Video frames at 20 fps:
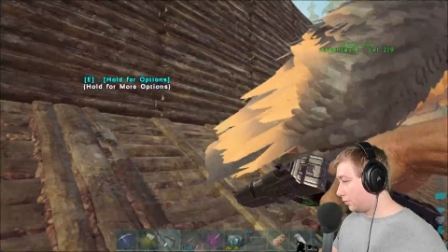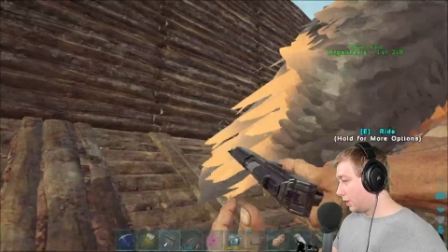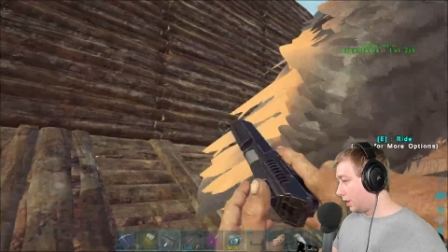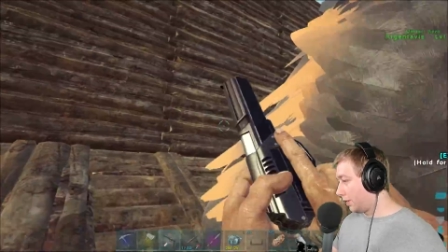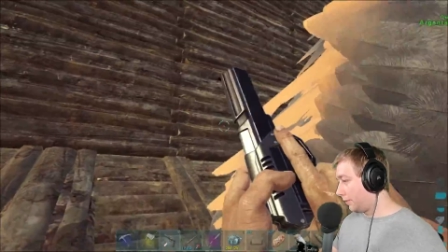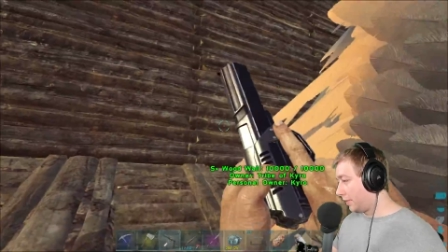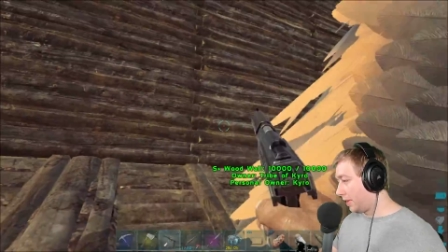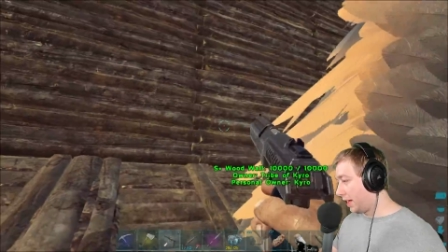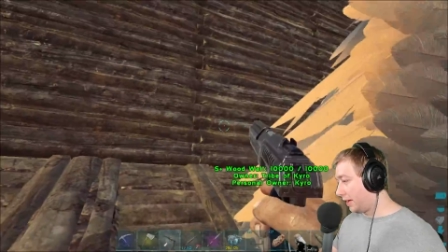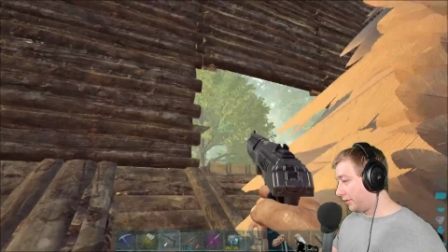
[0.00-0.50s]

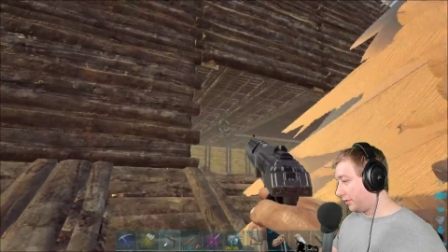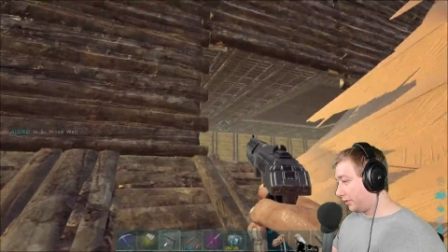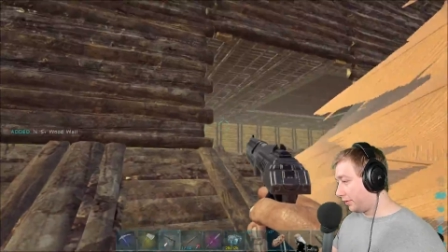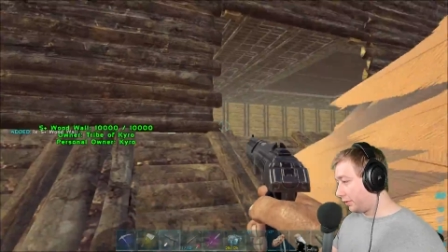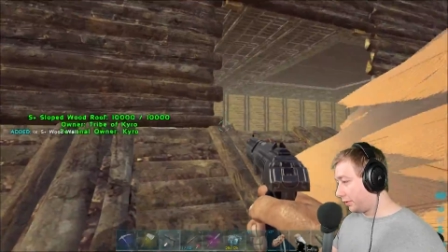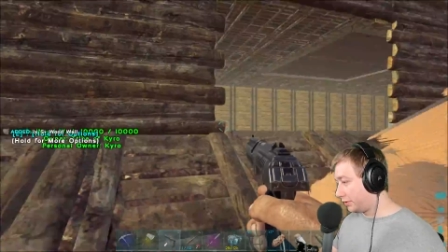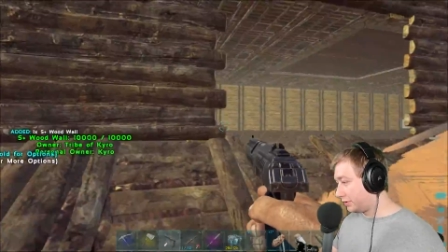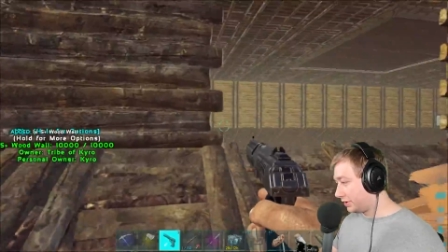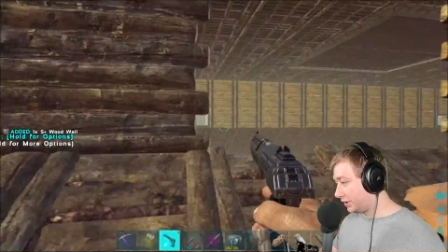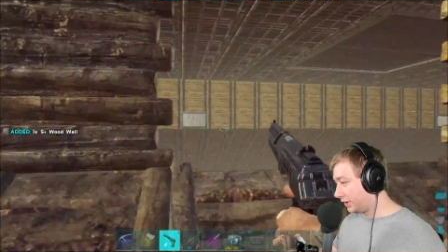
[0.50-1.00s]
Right behind the
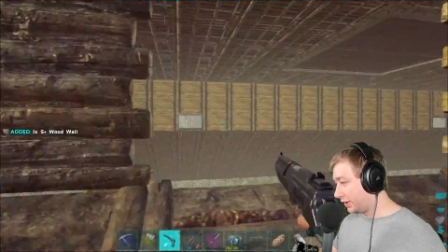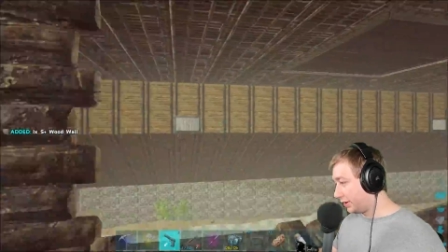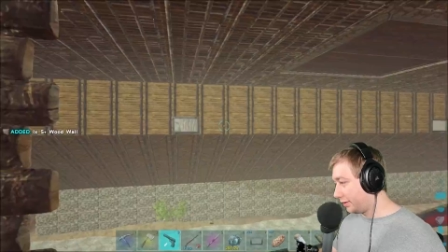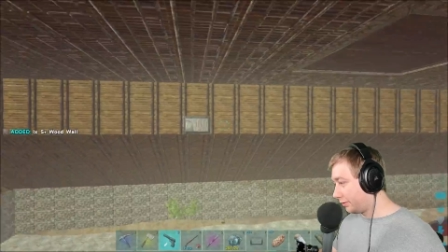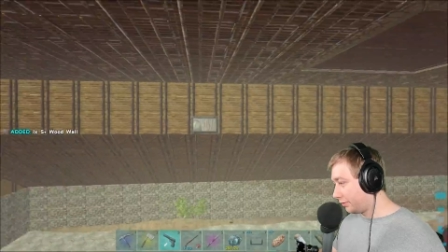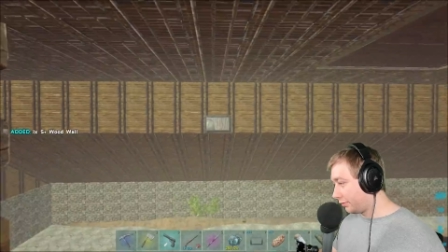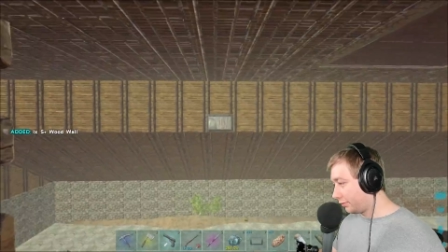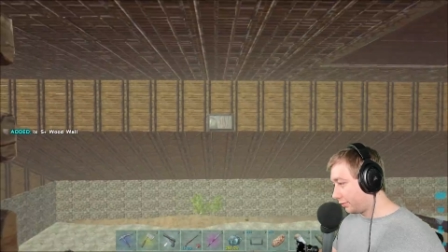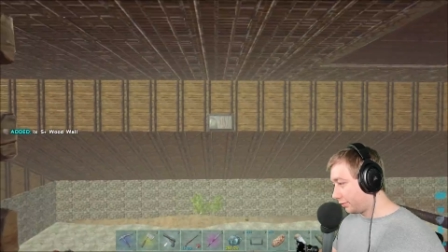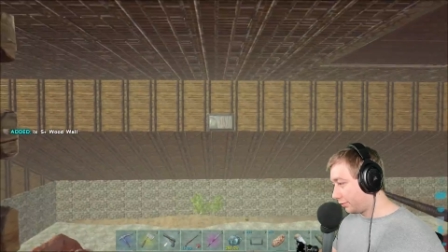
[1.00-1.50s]

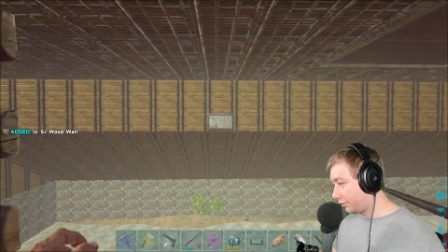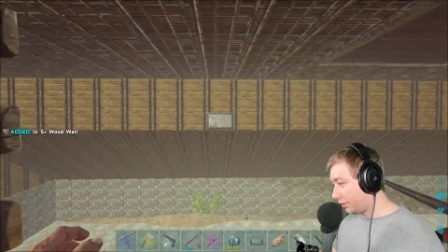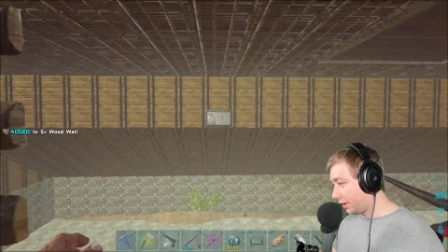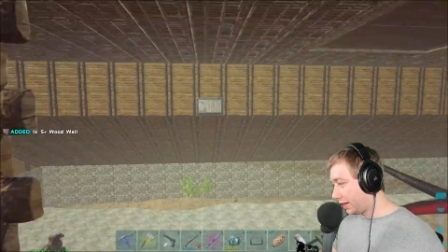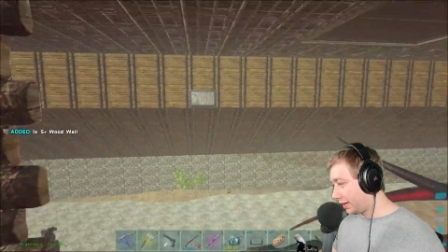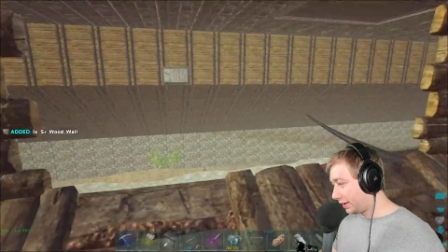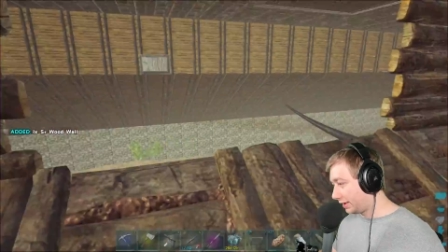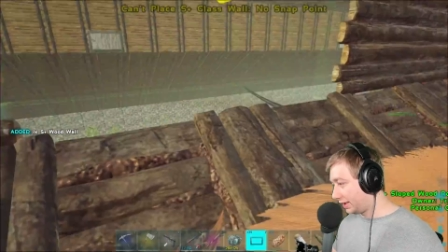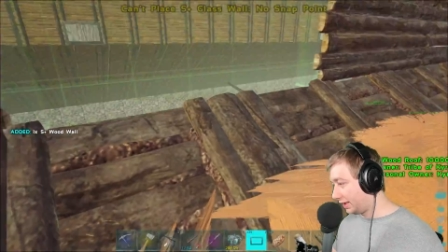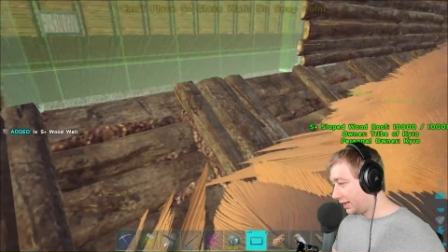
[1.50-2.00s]
RG.
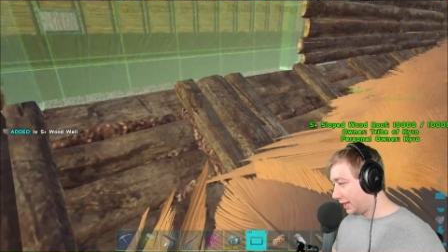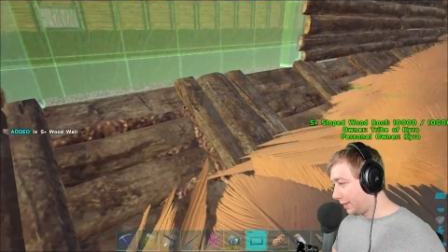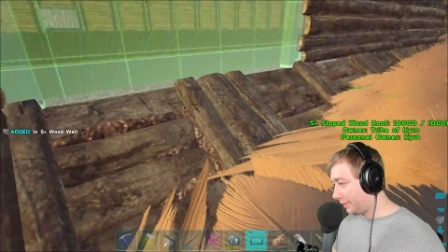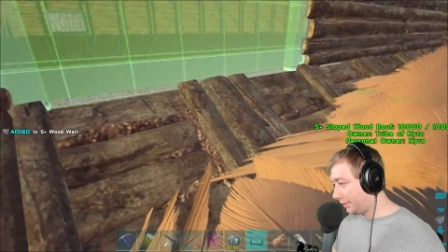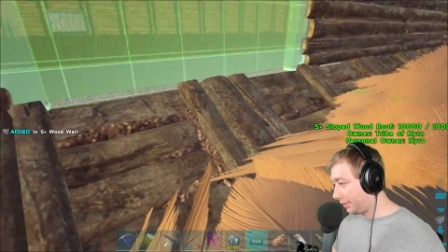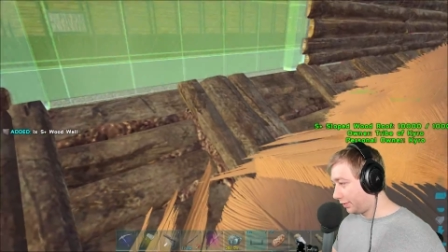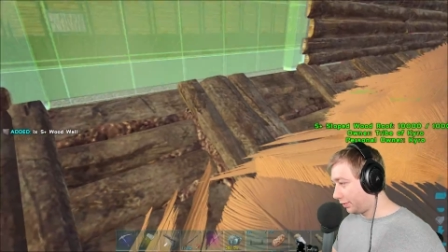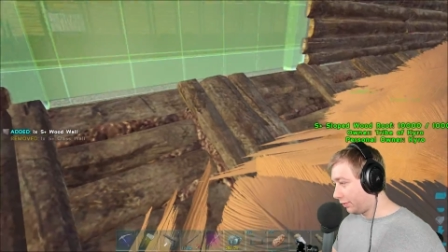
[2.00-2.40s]
Correct? Yep,